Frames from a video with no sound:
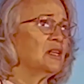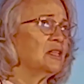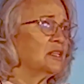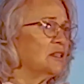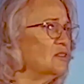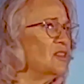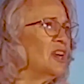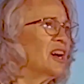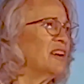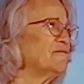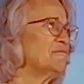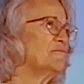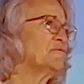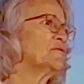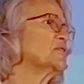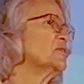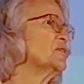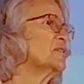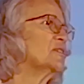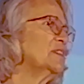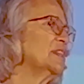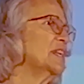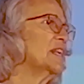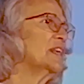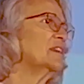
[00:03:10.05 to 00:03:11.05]
not
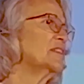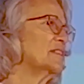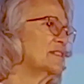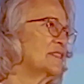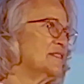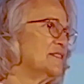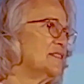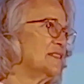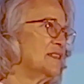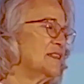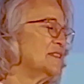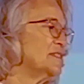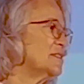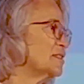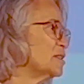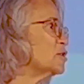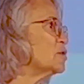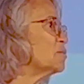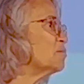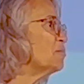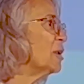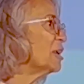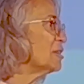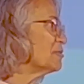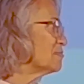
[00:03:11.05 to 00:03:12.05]
for little diseases,
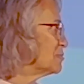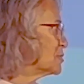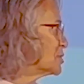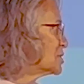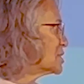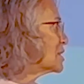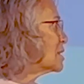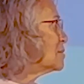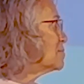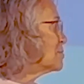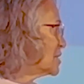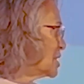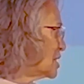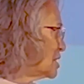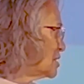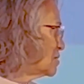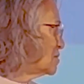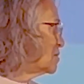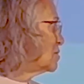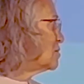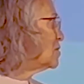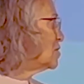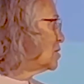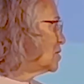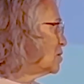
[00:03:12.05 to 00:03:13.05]
but for something,
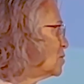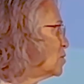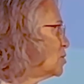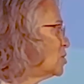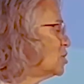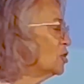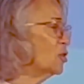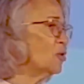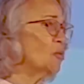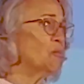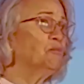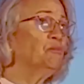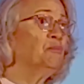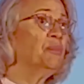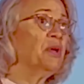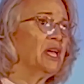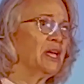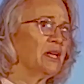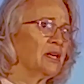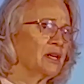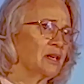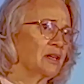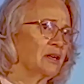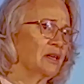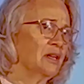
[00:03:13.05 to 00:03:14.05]

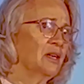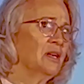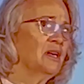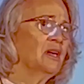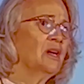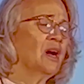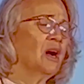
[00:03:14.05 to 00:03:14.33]
big.